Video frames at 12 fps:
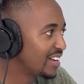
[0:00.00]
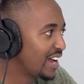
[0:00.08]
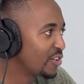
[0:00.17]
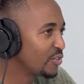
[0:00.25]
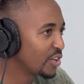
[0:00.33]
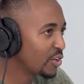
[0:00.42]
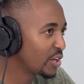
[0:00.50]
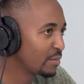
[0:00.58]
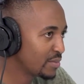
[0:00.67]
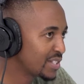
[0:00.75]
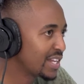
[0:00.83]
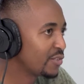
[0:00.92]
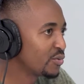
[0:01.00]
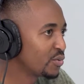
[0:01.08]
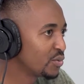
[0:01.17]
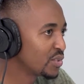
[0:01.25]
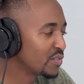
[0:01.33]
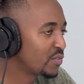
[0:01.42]
don't think you can set
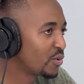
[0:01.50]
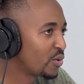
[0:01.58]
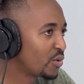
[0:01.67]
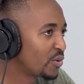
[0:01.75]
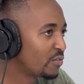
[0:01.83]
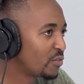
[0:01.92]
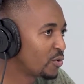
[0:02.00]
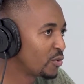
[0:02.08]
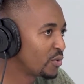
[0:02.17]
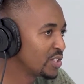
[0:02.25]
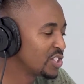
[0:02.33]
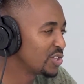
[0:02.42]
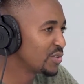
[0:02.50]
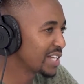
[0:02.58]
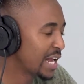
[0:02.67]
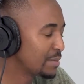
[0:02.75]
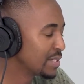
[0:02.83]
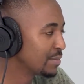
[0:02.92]
rules for insurance
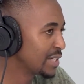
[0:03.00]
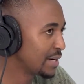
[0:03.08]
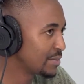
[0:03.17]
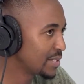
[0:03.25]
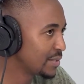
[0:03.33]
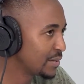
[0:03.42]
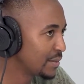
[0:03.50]
claims sometimes.